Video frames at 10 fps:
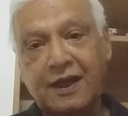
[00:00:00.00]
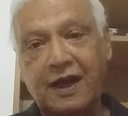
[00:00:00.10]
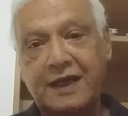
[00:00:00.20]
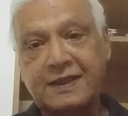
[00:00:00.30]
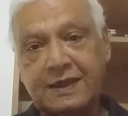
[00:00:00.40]

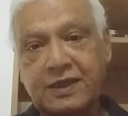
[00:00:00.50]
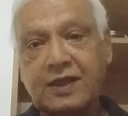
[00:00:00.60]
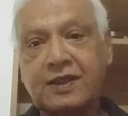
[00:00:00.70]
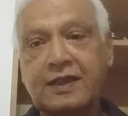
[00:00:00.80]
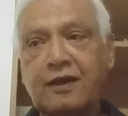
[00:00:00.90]
I
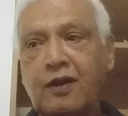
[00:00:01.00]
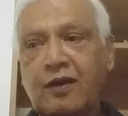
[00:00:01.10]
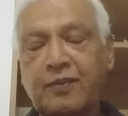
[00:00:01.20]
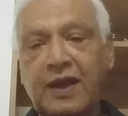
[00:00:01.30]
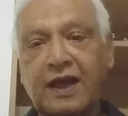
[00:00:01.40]
suggested
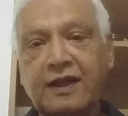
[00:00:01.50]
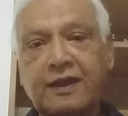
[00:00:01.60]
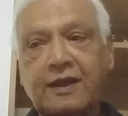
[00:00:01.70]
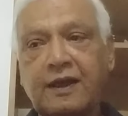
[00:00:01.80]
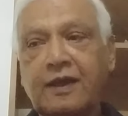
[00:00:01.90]
long back,
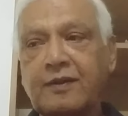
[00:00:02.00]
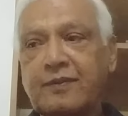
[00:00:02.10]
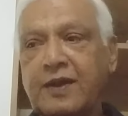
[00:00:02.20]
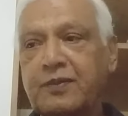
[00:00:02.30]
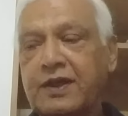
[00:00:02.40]

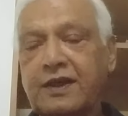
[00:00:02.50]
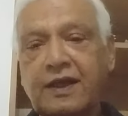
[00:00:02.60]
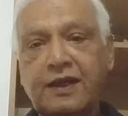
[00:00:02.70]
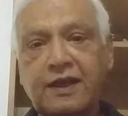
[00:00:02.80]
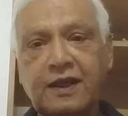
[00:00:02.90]

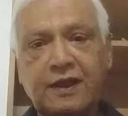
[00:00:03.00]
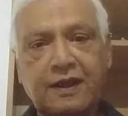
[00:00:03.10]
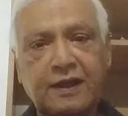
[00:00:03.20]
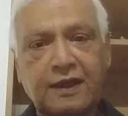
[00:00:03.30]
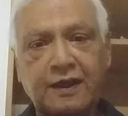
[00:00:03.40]
maybe
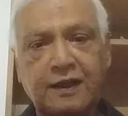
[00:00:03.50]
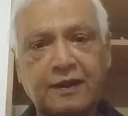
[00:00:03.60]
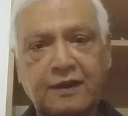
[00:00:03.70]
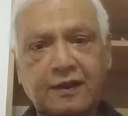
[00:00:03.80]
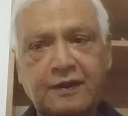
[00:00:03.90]
in
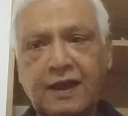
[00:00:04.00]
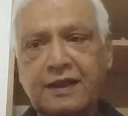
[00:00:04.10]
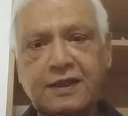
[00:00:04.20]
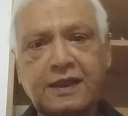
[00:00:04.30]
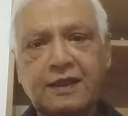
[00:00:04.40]

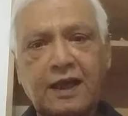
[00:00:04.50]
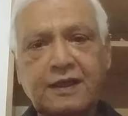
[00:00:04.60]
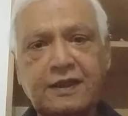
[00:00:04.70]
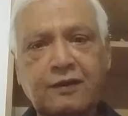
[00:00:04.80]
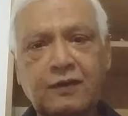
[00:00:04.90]

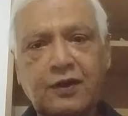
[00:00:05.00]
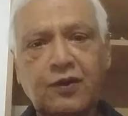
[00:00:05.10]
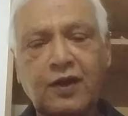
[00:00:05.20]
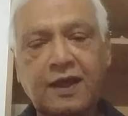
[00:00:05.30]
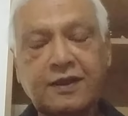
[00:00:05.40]
1991
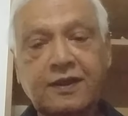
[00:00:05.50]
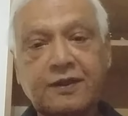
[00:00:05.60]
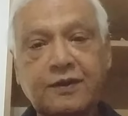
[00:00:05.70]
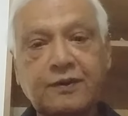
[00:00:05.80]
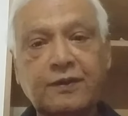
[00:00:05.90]
or
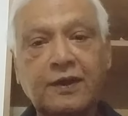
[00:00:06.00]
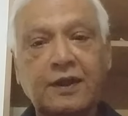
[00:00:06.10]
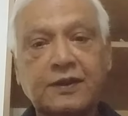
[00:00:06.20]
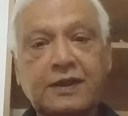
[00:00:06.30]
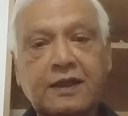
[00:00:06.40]
92,
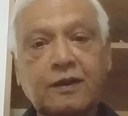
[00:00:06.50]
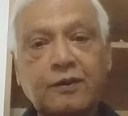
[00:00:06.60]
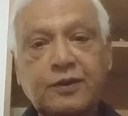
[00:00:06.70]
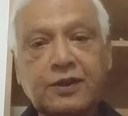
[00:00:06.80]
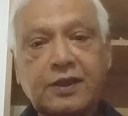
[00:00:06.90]
that
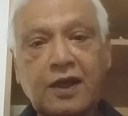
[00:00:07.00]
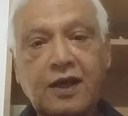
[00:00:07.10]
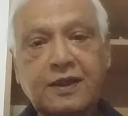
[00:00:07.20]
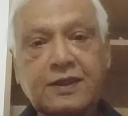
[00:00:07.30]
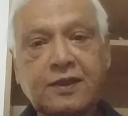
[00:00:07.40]

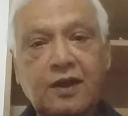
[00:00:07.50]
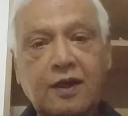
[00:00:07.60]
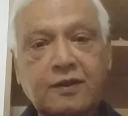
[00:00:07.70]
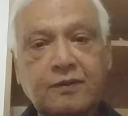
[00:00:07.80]
glutathione is not